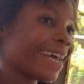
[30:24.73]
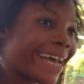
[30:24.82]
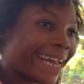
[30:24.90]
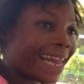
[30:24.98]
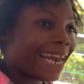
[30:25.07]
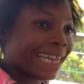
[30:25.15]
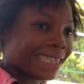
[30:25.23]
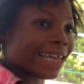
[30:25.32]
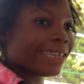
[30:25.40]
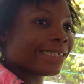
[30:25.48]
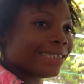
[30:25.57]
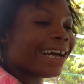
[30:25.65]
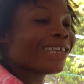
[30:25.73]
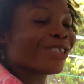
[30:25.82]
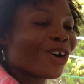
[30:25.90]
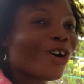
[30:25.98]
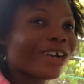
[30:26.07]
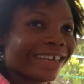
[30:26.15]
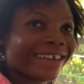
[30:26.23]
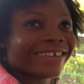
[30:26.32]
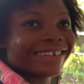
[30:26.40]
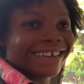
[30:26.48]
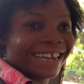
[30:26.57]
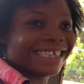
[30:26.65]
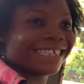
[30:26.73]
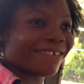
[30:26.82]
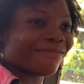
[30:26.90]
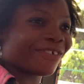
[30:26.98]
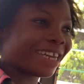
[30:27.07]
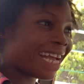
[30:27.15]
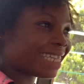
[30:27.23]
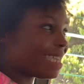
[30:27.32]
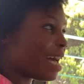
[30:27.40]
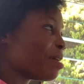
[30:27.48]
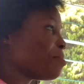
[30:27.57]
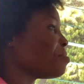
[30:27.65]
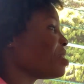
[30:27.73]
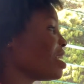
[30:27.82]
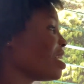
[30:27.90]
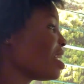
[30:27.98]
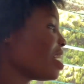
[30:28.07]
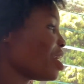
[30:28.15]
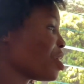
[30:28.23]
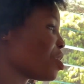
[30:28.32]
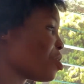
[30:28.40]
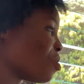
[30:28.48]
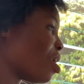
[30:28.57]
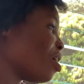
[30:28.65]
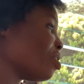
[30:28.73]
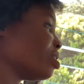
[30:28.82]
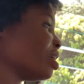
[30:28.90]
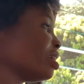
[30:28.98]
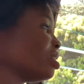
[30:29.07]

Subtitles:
the latest dance hall king, let's say for their time. Well,